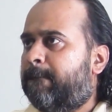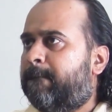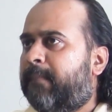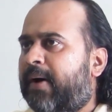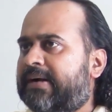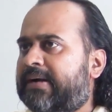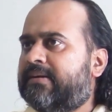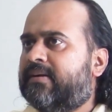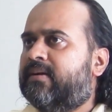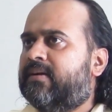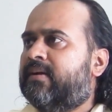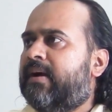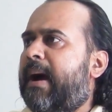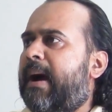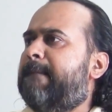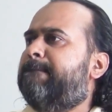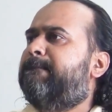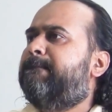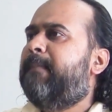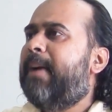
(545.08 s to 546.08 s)
but
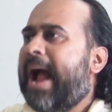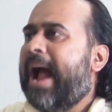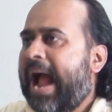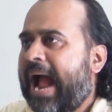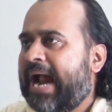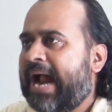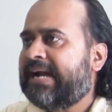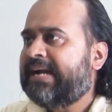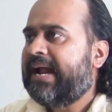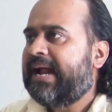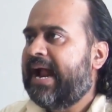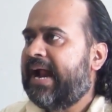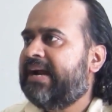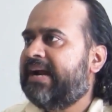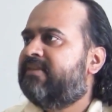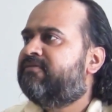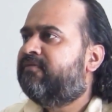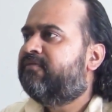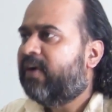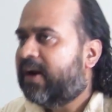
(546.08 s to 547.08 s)
a bad
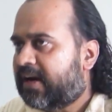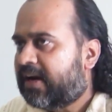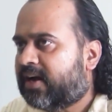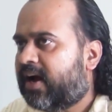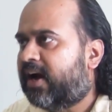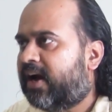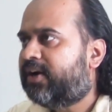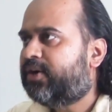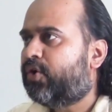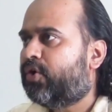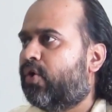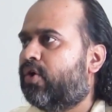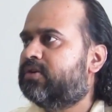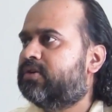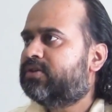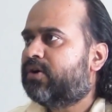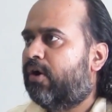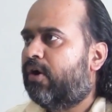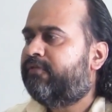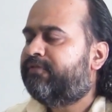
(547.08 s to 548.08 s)
and vulgar
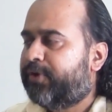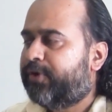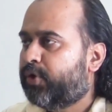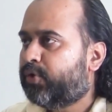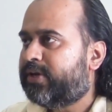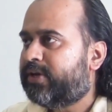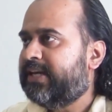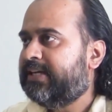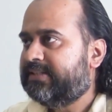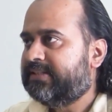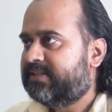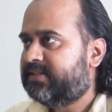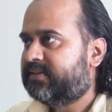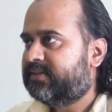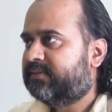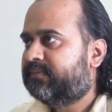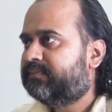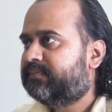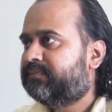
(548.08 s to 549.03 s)
dose of duties.